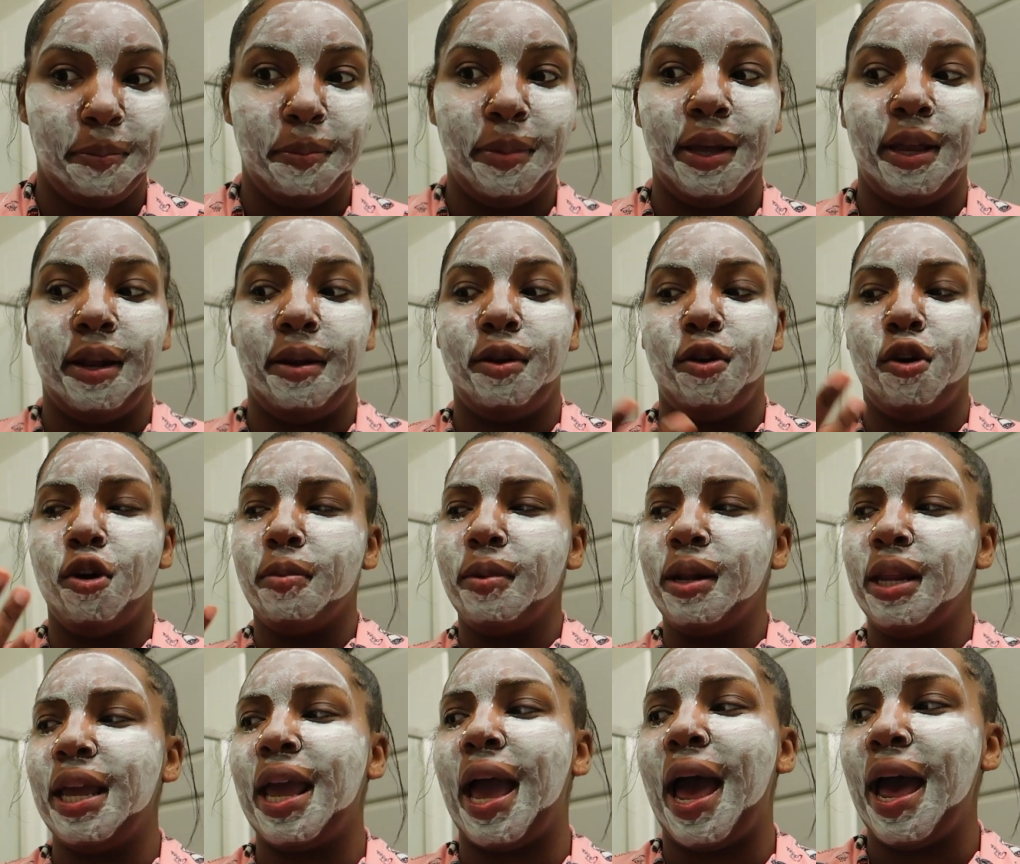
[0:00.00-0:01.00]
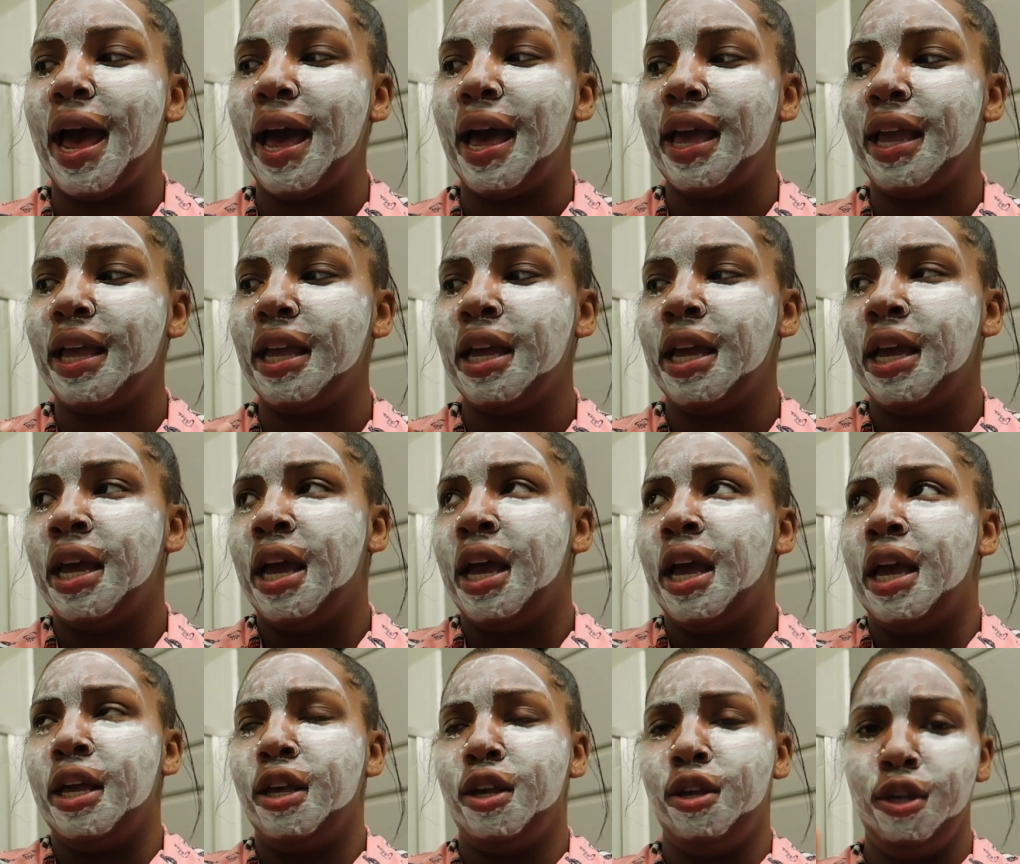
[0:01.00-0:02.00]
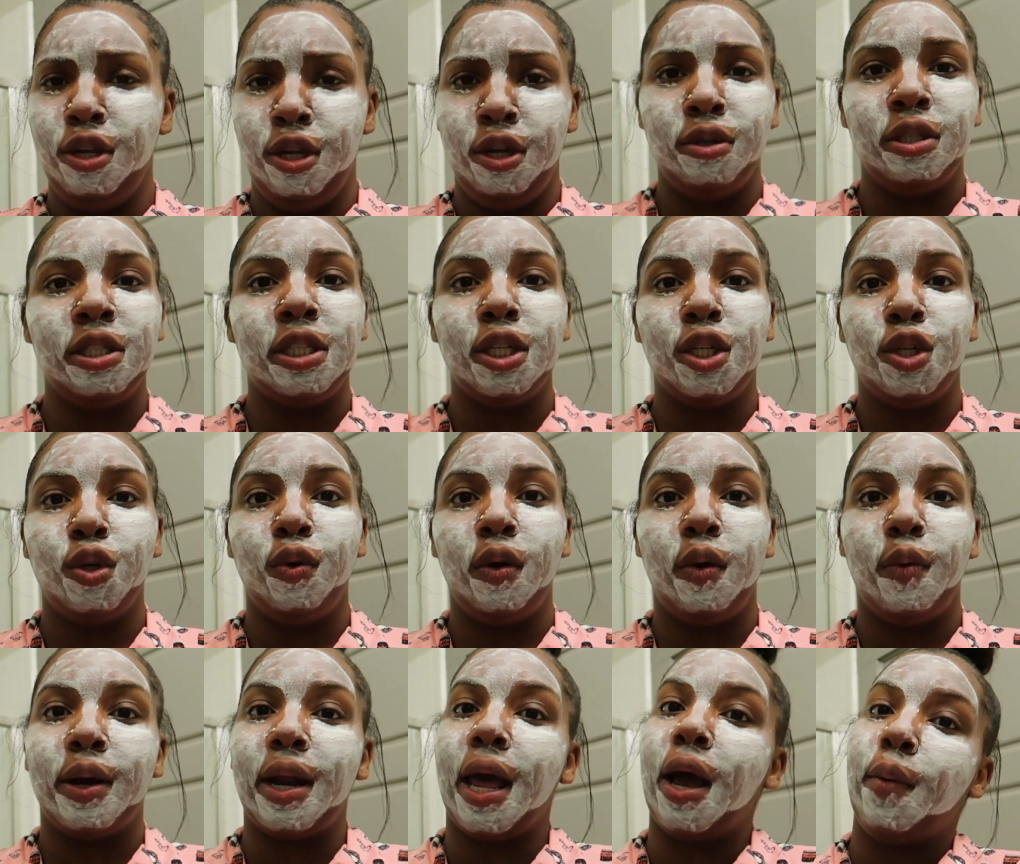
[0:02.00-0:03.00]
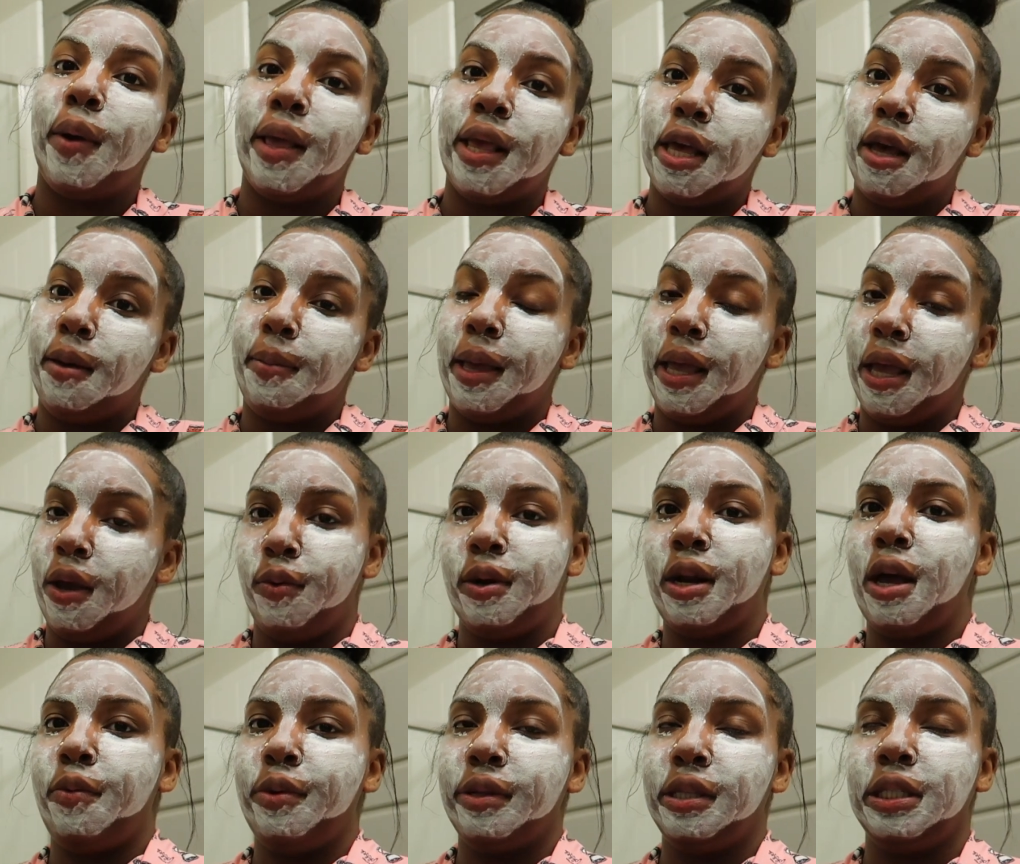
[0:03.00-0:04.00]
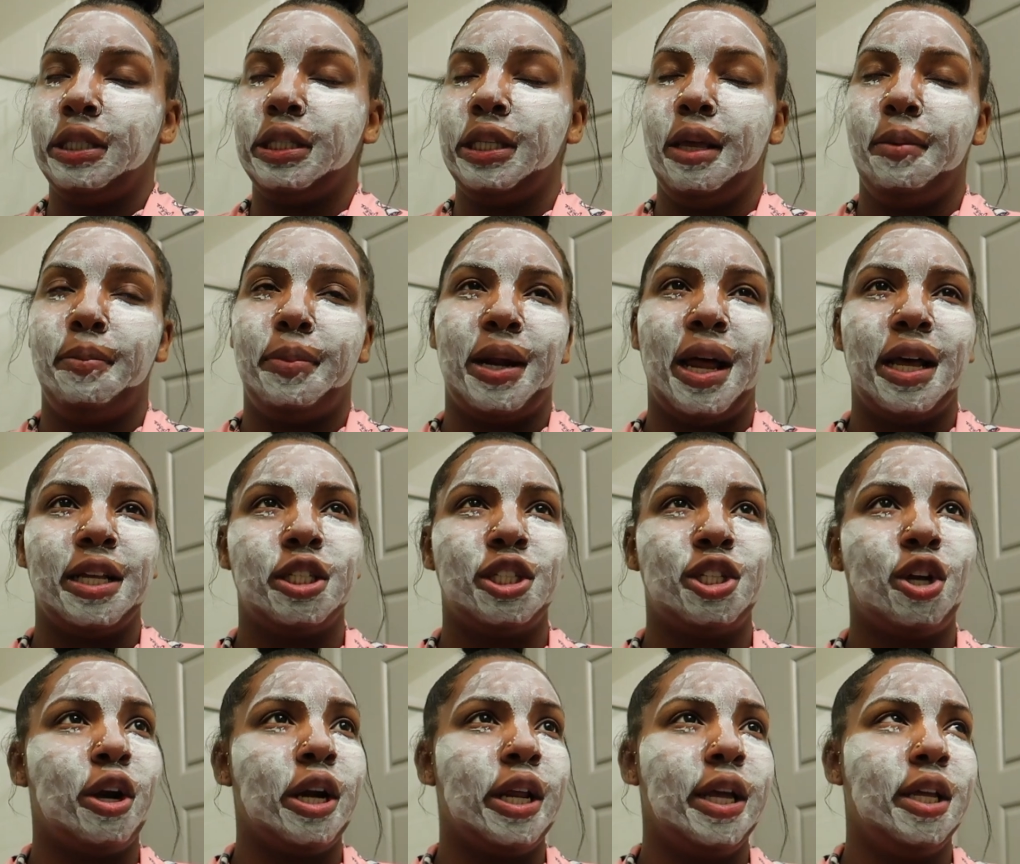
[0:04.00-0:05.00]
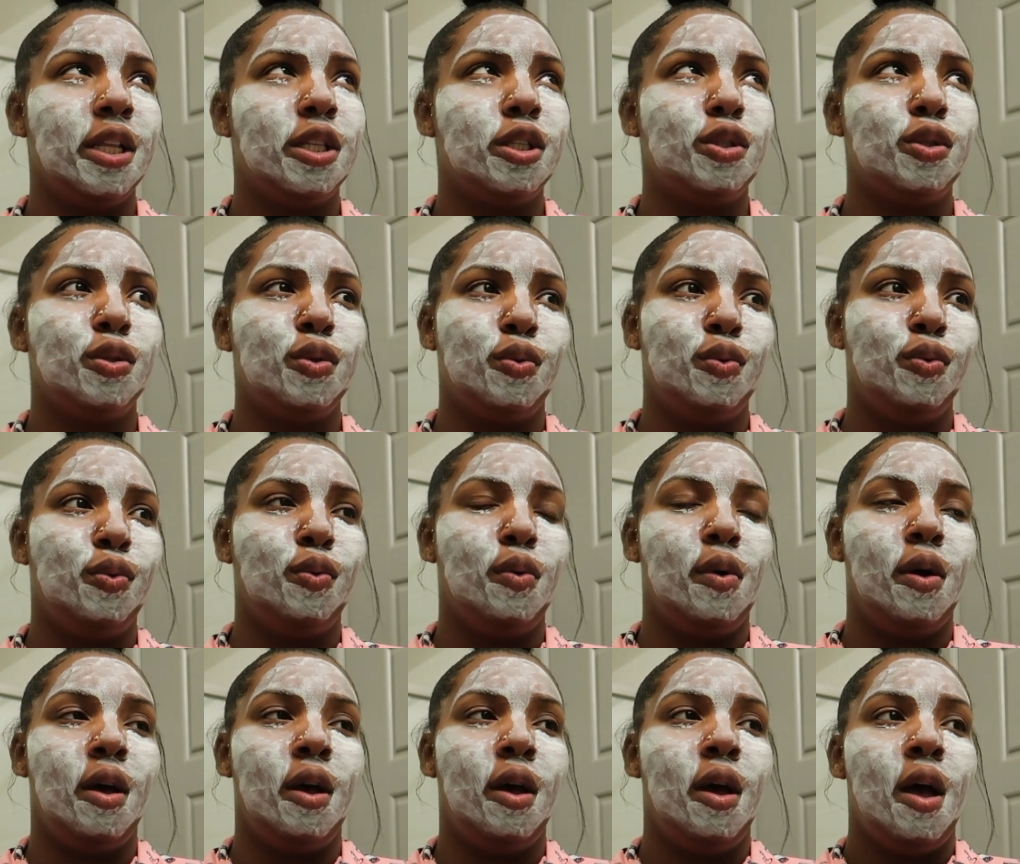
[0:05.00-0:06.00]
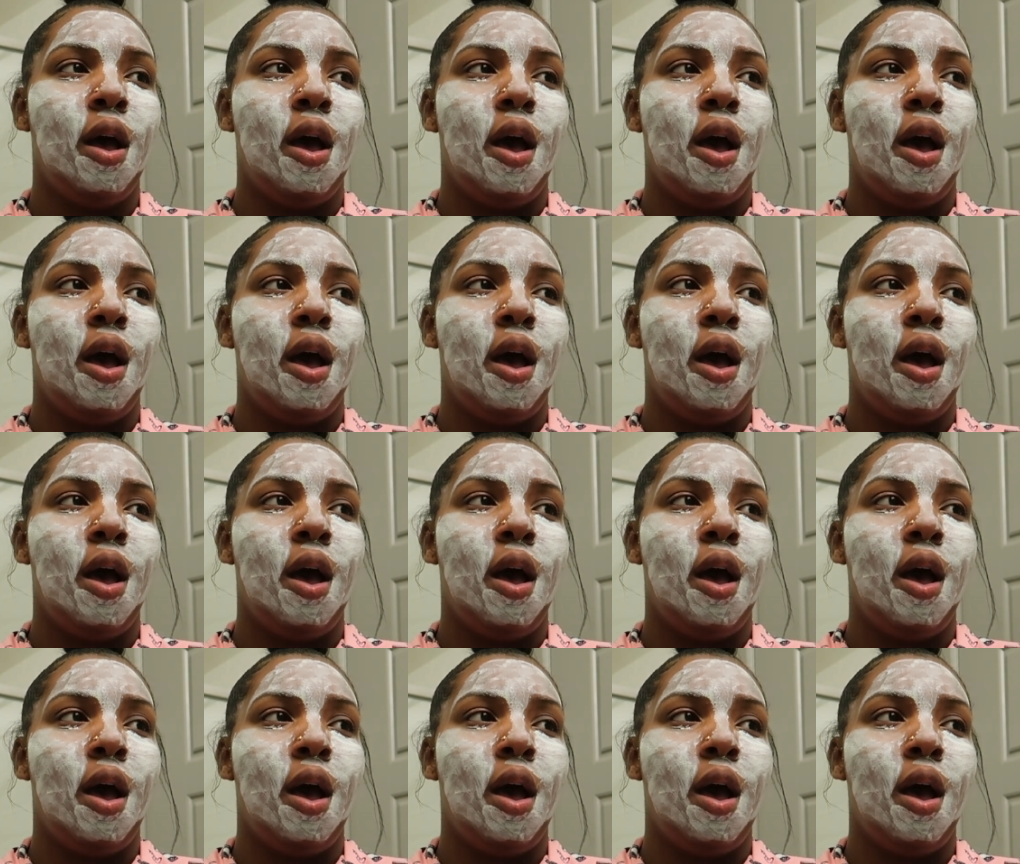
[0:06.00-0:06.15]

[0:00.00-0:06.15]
But normally I used to do it when I wake up and when I went to sleep, but I started to